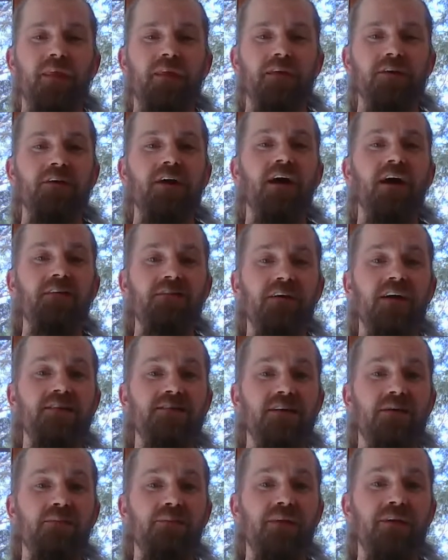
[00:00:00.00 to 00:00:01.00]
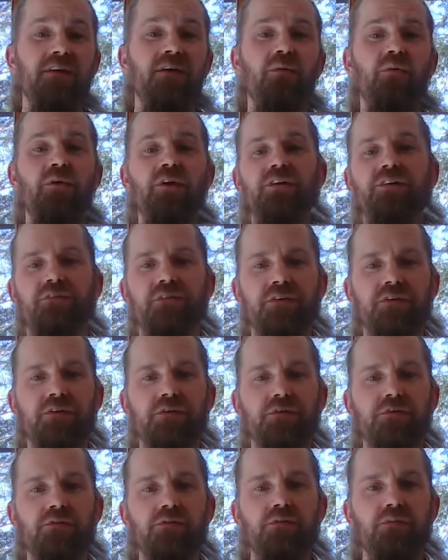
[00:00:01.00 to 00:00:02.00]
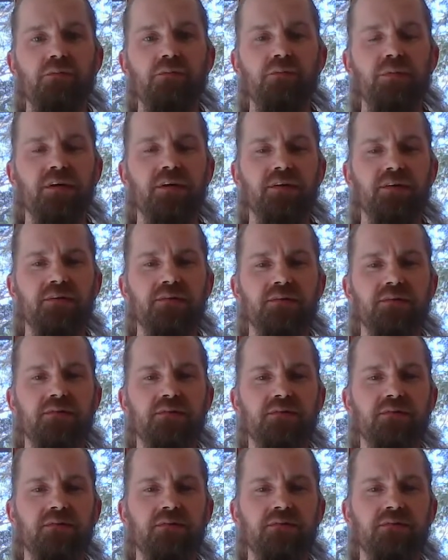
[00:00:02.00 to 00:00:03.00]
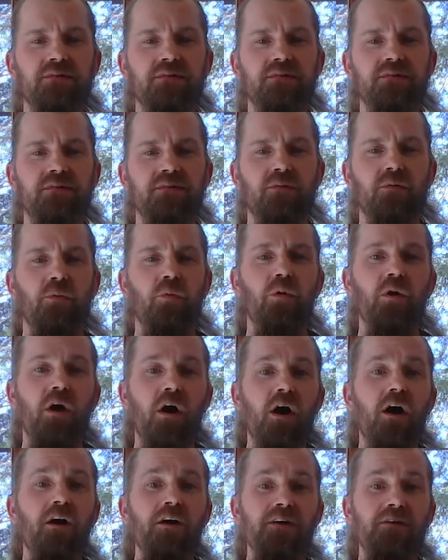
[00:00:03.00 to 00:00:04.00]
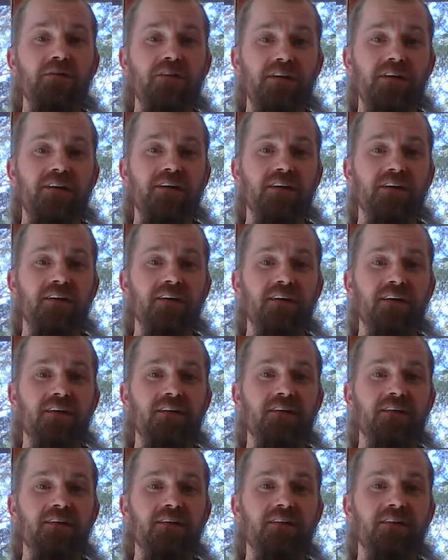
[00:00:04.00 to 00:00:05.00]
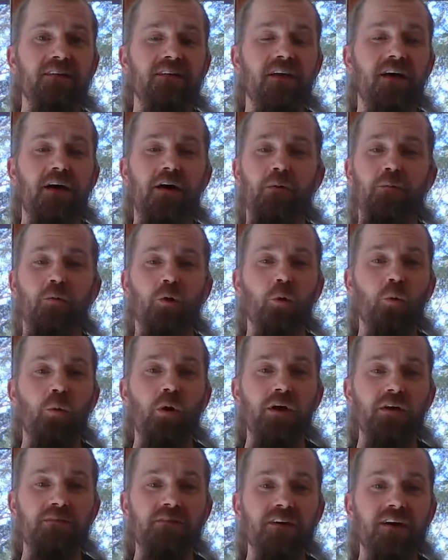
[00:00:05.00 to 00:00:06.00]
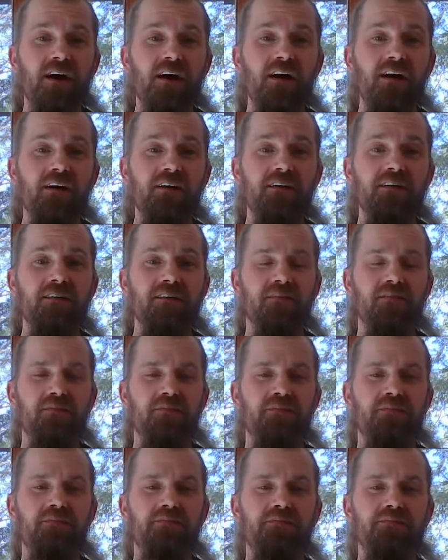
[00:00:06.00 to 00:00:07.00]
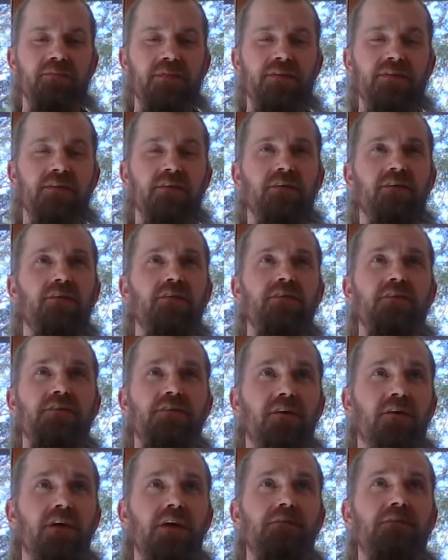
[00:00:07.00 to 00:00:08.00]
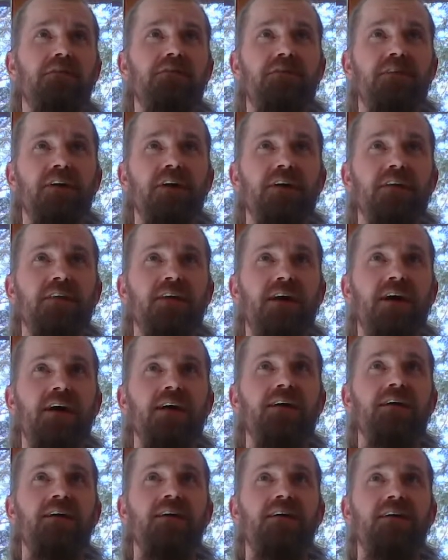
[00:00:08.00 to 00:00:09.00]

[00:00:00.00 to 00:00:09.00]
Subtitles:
you got to find something that works for you, because we're all unique again. We're one of a kind. So don't ever forget that.